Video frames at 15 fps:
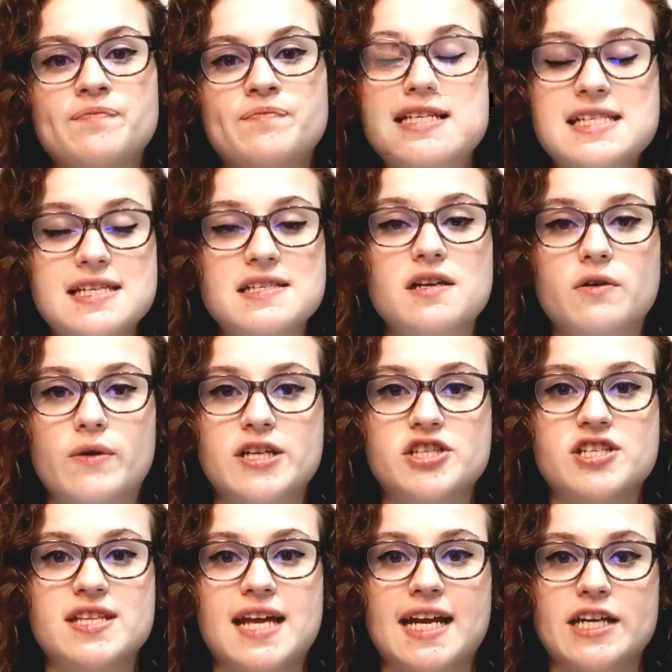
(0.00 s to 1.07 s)
This isn't a
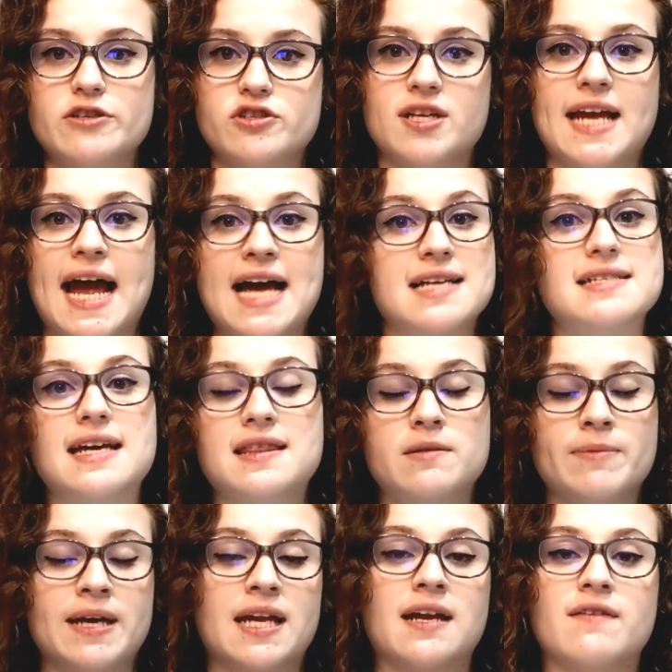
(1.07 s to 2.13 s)
question that I usually ask at
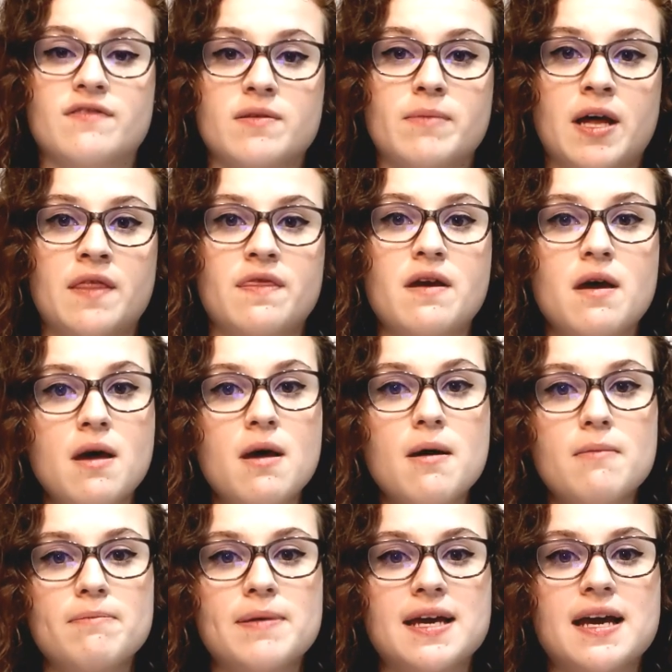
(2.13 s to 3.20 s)
the beginning of the month
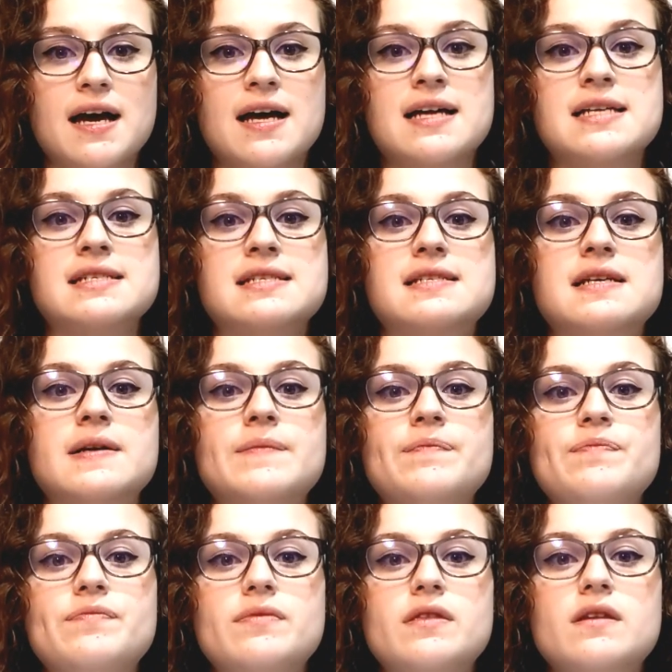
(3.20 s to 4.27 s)
because
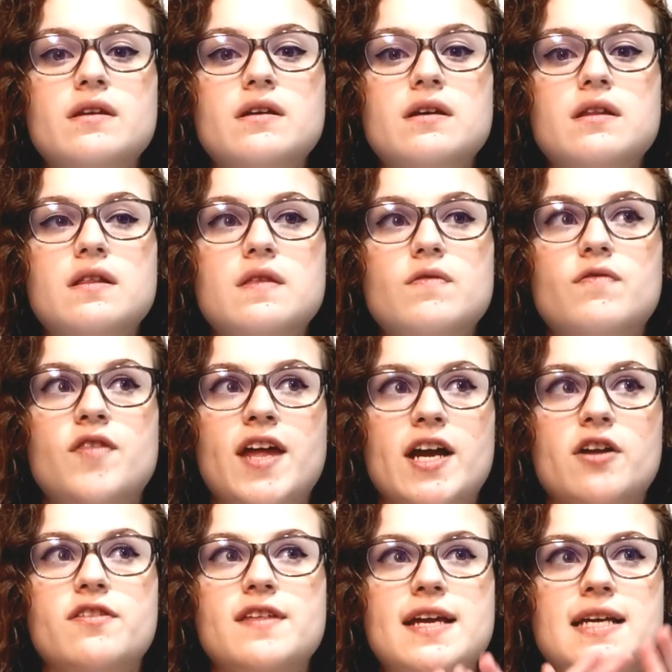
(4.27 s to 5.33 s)

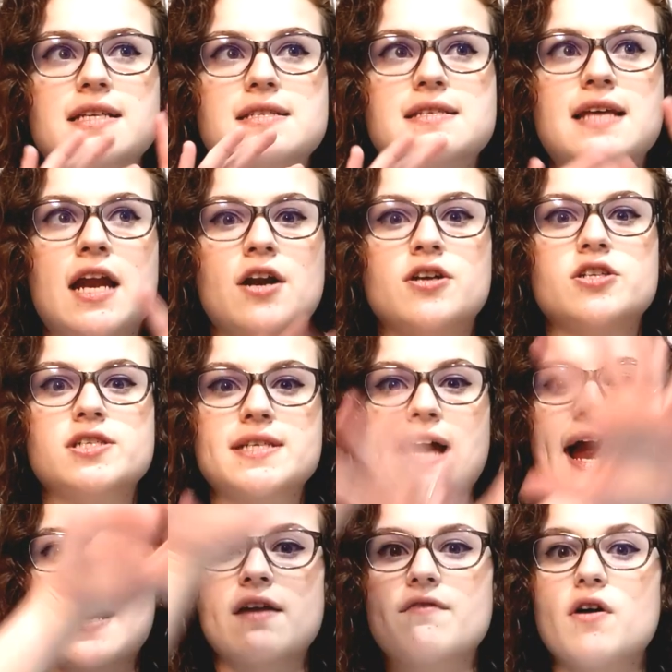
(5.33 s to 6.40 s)
they're things that are just
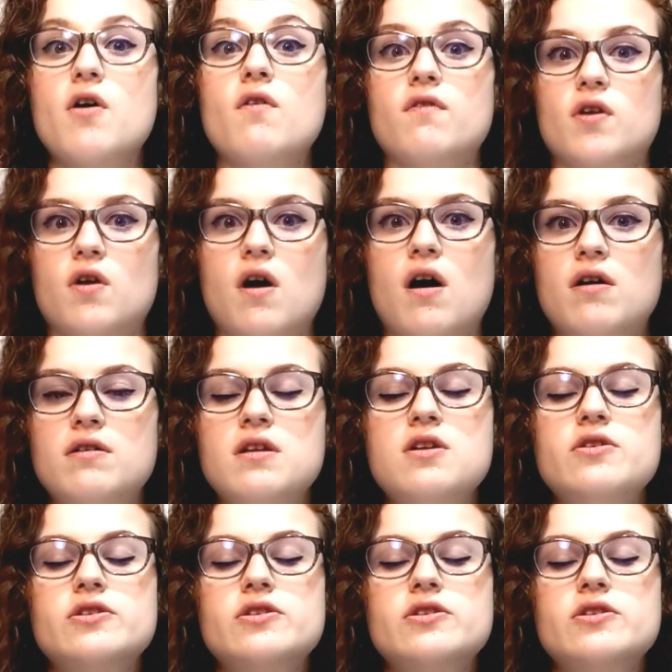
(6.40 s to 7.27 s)
kind of overall.